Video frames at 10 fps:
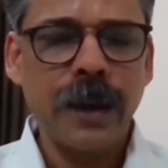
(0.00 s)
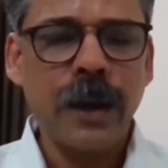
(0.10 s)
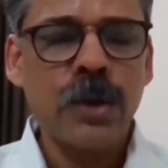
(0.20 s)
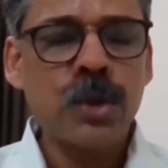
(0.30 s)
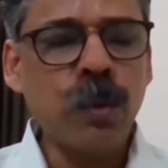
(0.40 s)

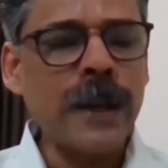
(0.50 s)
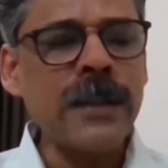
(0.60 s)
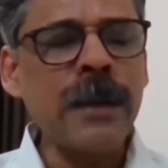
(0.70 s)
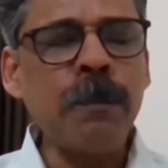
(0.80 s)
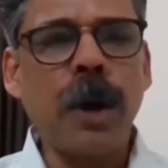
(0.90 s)
So what is
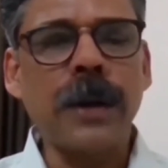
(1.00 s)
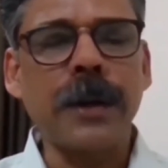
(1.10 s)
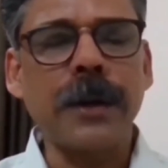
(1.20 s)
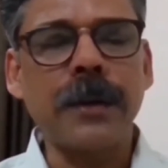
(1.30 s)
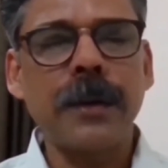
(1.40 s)
important?
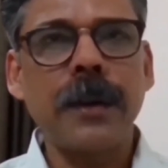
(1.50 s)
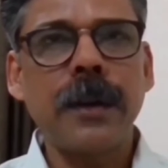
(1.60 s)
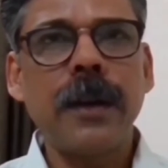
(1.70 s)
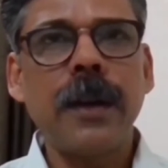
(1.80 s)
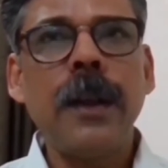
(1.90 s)

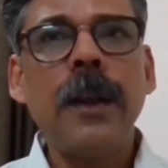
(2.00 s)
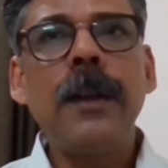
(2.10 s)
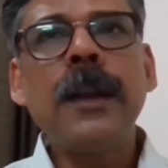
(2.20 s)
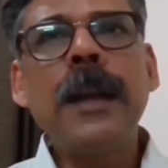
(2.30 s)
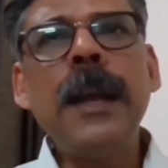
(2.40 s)

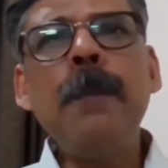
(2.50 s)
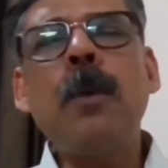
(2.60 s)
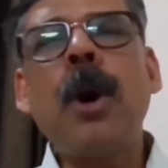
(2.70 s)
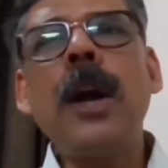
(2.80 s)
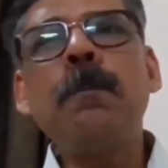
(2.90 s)
Keep
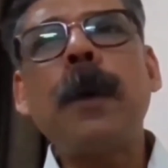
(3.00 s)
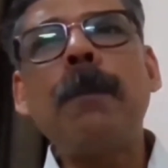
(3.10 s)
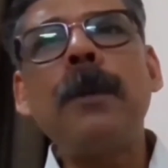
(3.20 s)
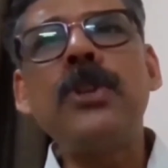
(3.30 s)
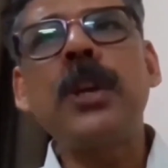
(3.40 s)
on
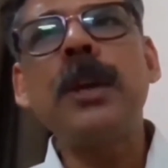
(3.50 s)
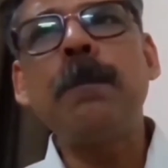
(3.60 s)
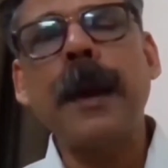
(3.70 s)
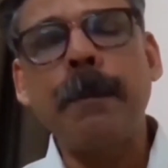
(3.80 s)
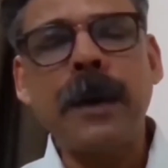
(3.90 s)
publishing
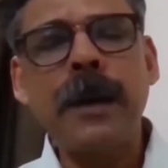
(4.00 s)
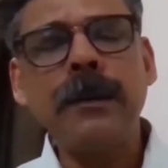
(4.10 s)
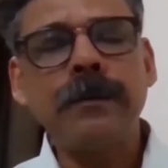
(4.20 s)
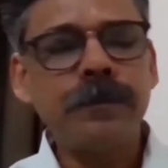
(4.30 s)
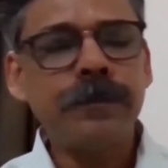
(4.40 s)
paper,
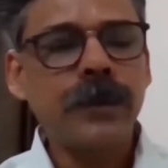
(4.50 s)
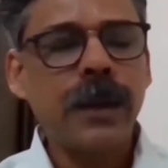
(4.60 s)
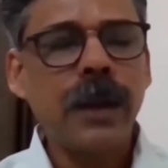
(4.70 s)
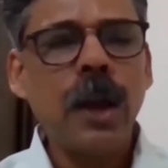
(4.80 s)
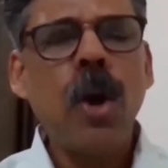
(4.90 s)

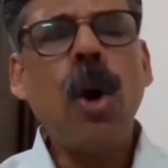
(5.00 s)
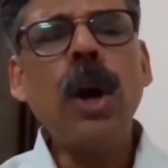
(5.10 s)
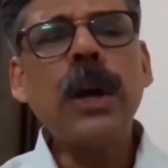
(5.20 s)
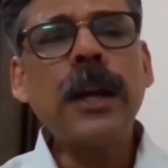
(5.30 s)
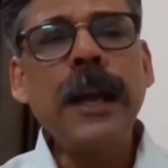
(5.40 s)

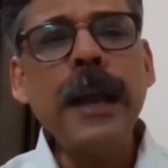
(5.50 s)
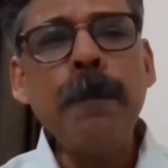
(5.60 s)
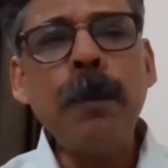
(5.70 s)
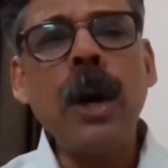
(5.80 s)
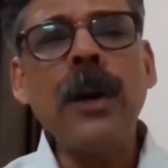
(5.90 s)
or
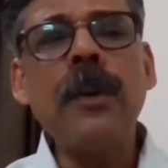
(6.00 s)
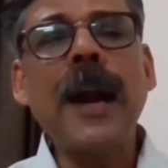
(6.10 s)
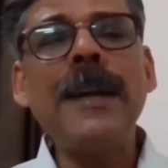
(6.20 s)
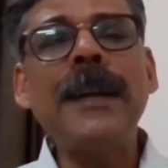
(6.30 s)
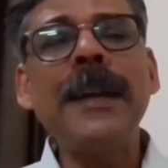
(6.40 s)
keep on
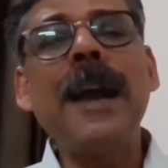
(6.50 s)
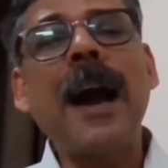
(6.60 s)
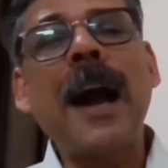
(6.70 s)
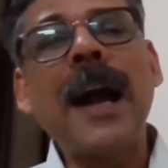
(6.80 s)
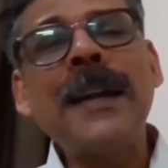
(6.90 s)
writing
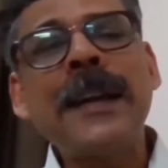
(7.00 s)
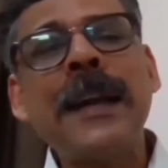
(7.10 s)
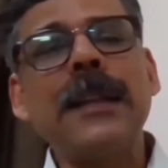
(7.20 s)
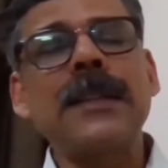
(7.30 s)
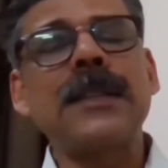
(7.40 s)

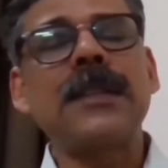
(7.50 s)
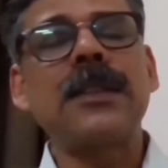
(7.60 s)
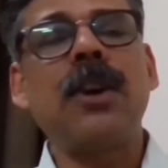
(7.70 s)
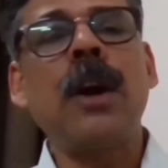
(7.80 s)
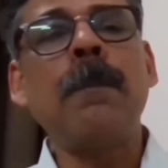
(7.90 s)
articles
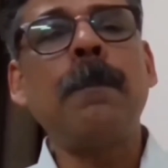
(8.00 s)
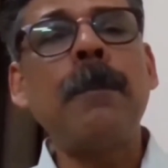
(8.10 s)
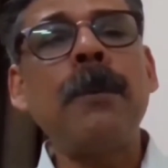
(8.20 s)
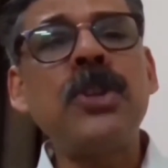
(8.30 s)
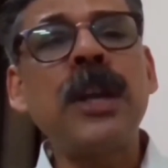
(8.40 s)
or
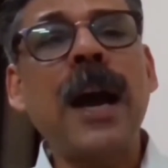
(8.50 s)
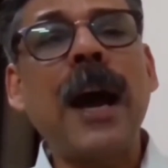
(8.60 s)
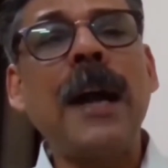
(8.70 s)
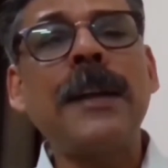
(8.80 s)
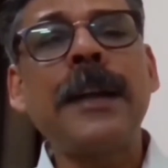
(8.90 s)
publishing
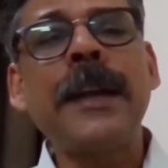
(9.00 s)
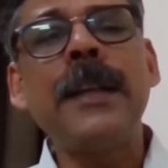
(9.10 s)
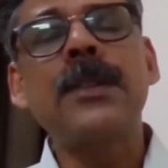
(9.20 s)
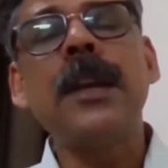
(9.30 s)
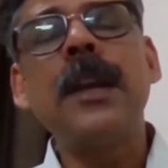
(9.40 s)

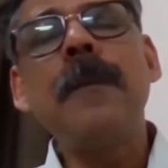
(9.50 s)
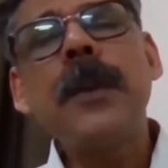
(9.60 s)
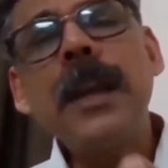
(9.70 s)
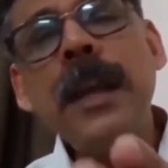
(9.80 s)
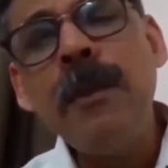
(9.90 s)
articles,
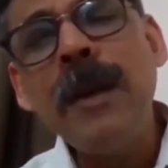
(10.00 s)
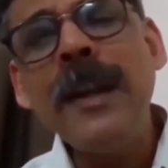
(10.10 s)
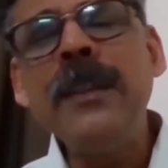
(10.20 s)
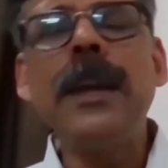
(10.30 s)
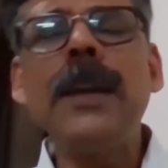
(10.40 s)
even
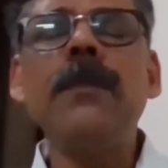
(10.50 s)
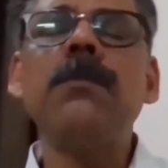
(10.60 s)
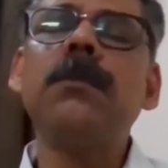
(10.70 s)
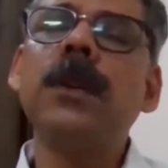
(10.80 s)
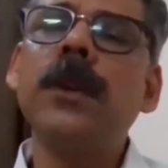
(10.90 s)
in the
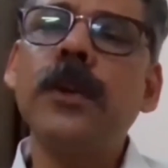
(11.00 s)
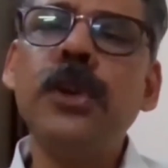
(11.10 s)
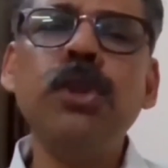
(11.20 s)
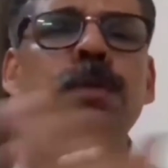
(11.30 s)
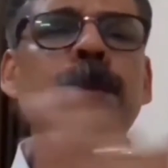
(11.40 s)

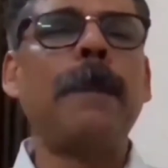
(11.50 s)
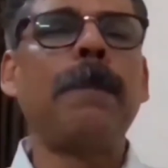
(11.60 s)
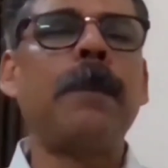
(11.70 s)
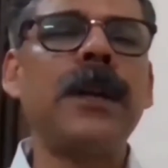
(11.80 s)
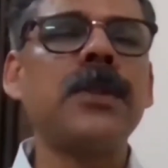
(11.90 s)

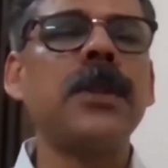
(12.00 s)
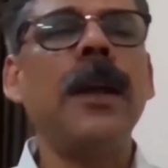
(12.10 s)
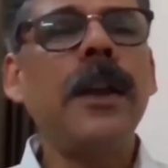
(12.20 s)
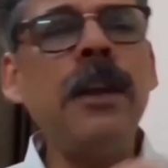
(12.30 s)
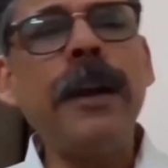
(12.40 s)
newspapers,
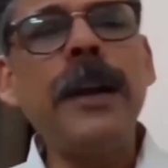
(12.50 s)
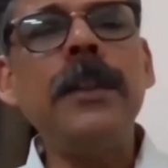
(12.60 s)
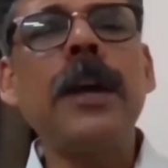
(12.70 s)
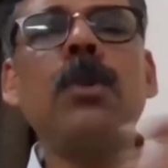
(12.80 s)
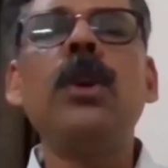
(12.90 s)
even in
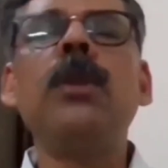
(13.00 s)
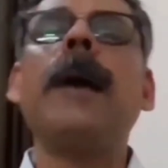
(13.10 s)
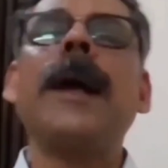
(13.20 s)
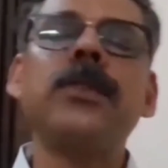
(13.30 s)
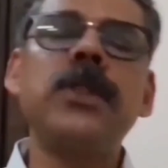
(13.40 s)
the good
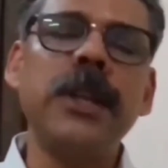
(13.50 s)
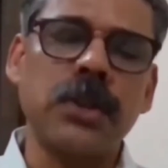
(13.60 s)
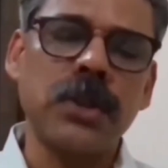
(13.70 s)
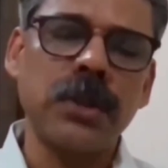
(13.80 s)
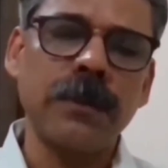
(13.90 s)

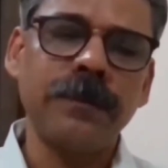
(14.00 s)
magazines.